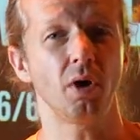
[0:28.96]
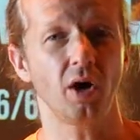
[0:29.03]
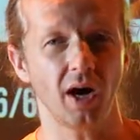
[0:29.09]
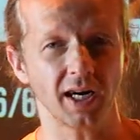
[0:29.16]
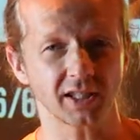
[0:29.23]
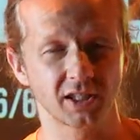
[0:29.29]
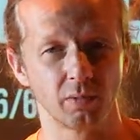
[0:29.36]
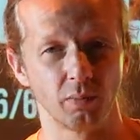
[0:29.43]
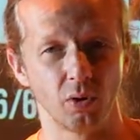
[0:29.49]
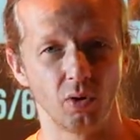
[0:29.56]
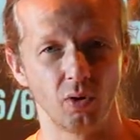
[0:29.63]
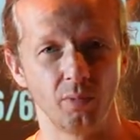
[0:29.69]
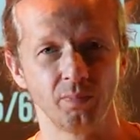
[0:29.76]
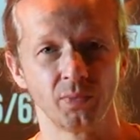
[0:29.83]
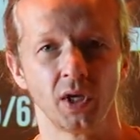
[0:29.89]

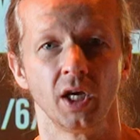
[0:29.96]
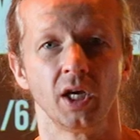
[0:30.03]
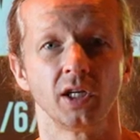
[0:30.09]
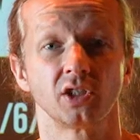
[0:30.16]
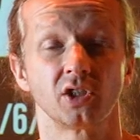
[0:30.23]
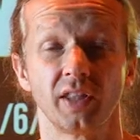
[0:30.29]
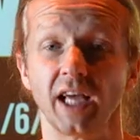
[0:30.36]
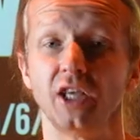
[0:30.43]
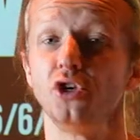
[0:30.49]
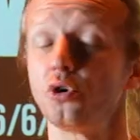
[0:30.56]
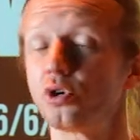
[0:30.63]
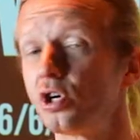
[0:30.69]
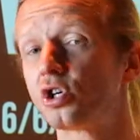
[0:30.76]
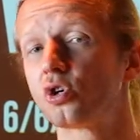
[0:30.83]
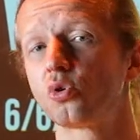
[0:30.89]
possible so that you
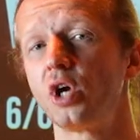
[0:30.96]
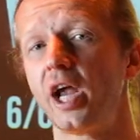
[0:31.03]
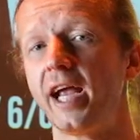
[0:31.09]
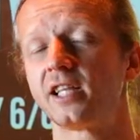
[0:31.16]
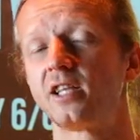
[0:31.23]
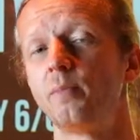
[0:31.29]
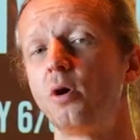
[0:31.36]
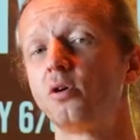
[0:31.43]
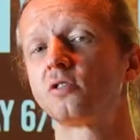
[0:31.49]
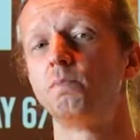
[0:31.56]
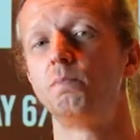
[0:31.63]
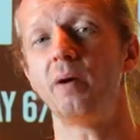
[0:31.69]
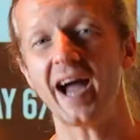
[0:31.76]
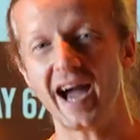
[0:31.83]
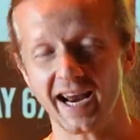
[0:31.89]
can create the most
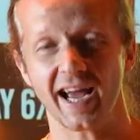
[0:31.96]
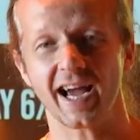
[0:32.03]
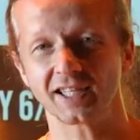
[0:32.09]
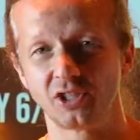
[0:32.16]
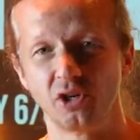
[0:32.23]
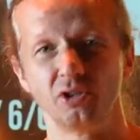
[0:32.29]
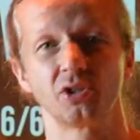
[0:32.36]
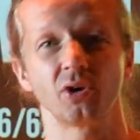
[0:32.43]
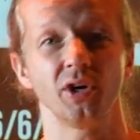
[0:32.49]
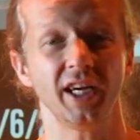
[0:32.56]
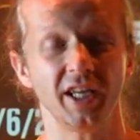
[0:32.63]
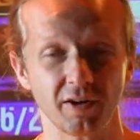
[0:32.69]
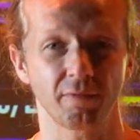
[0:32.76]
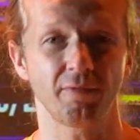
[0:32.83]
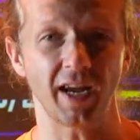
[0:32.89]
badass user
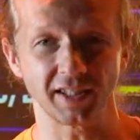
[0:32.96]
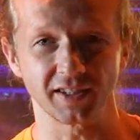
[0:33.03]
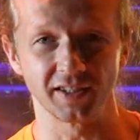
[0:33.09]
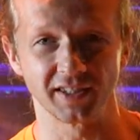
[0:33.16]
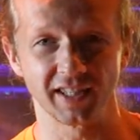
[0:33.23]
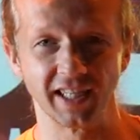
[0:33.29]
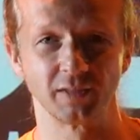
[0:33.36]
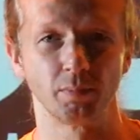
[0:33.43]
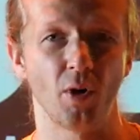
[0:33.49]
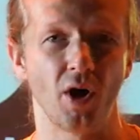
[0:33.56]
interfaces as